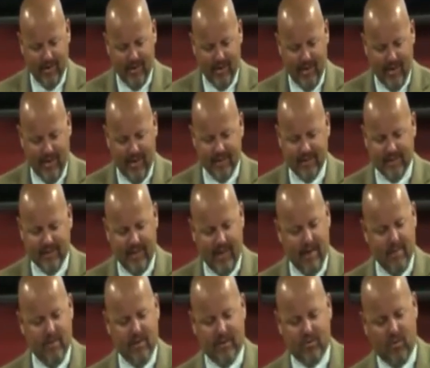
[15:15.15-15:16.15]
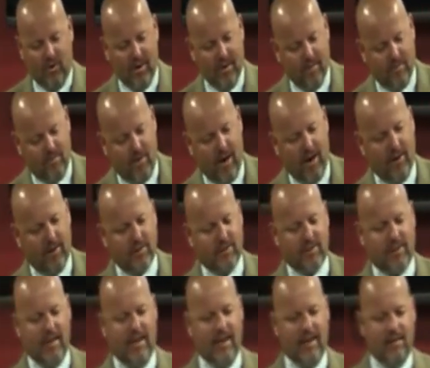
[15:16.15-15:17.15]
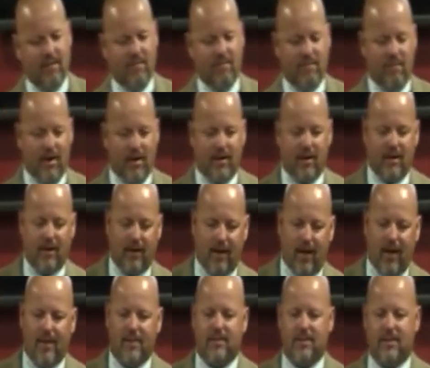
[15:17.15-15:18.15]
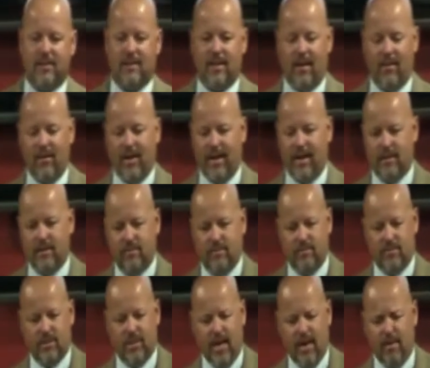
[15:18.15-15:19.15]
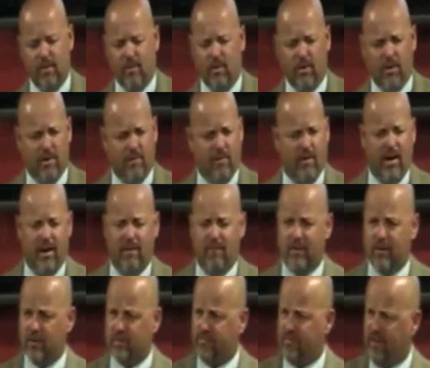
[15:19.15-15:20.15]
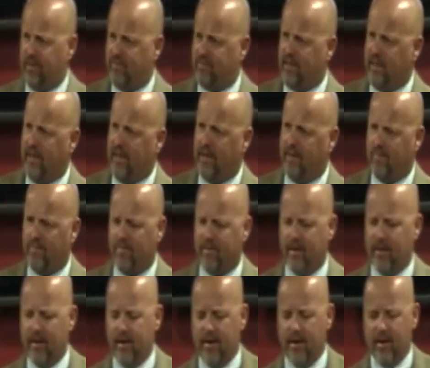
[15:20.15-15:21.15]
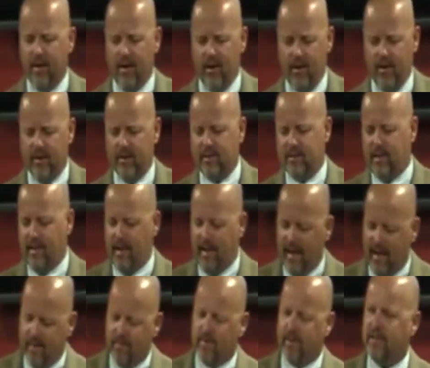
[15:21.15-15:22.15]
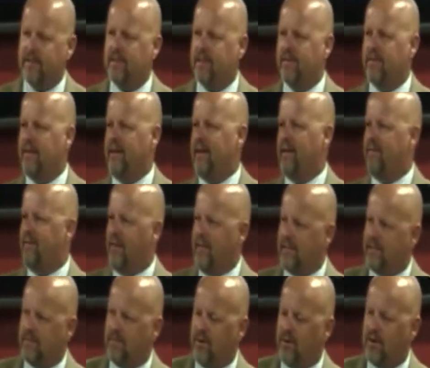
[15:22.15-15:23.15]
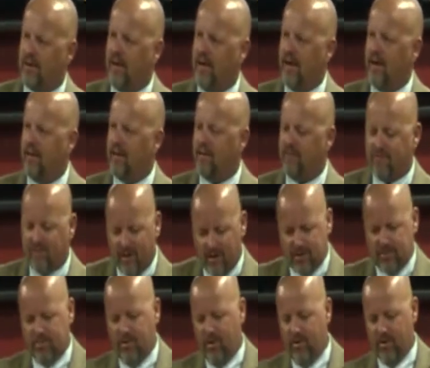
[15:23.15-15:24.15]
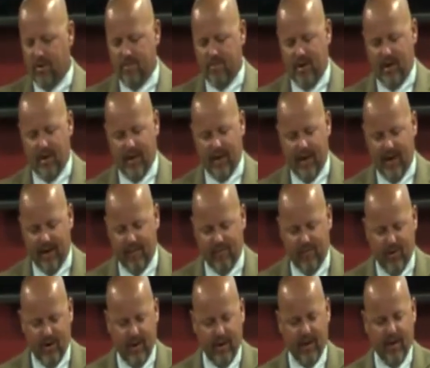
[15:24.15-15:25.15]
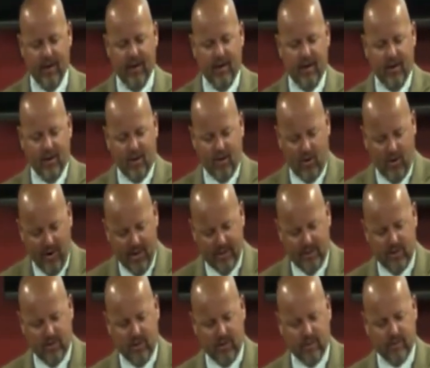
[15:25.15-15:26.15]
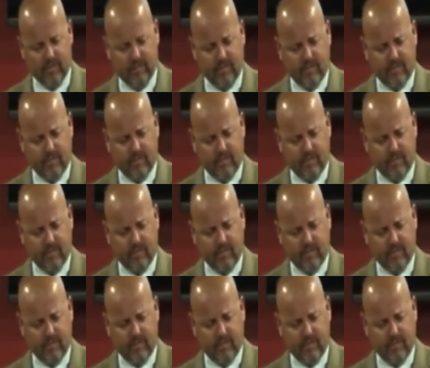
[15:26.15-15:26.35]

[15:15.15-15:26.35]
He is the image. What did Paul say in book of Colossians? I think it's chapter 1 and around verse 15. Who is the image of the invisible God, the firstborn among every creature.